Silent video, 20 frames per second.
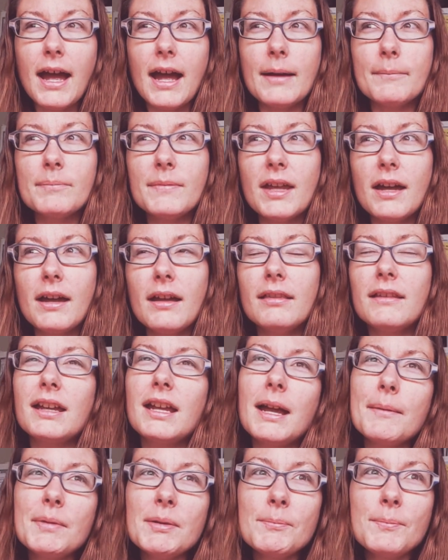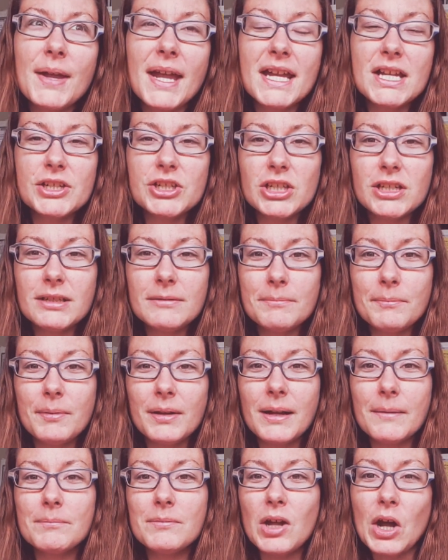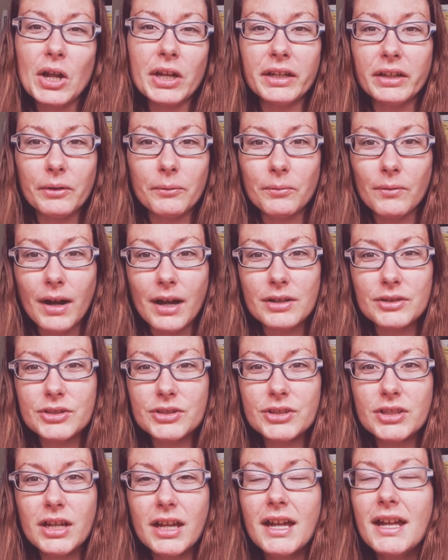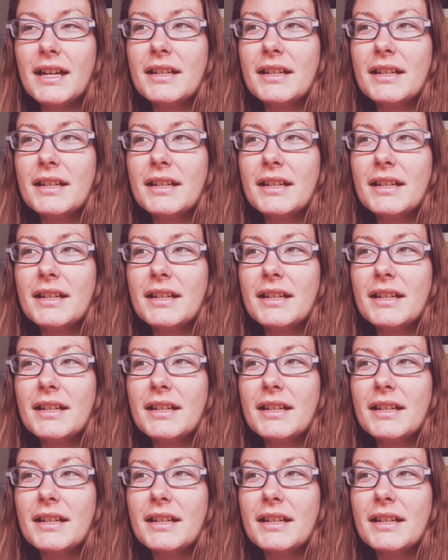I'm not, like, I'm impatient, but I'm not in a rush.